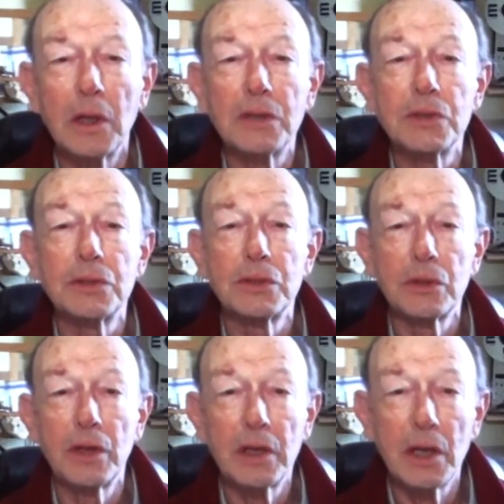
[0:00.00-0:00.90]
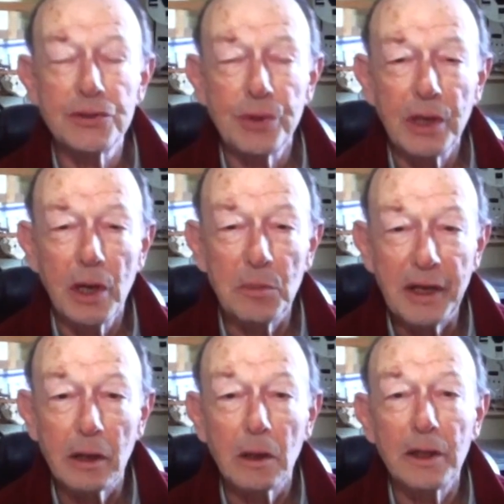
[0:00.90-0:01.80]
Let's let history
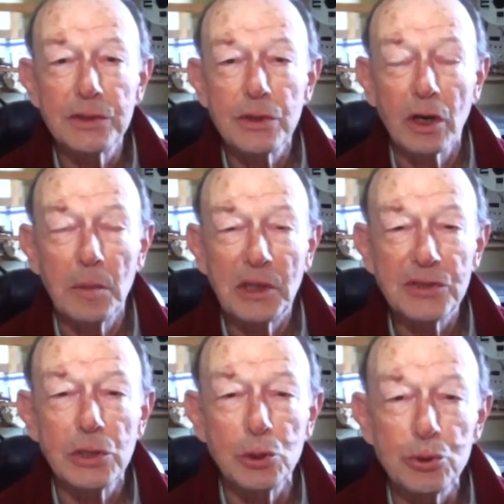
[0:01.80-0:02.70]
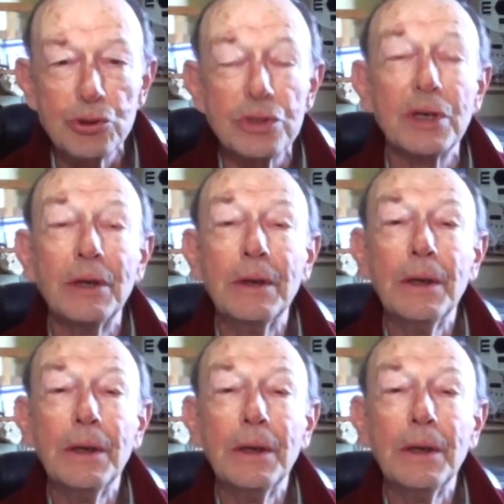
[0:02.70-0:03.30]
come later. Let's talk about solutions.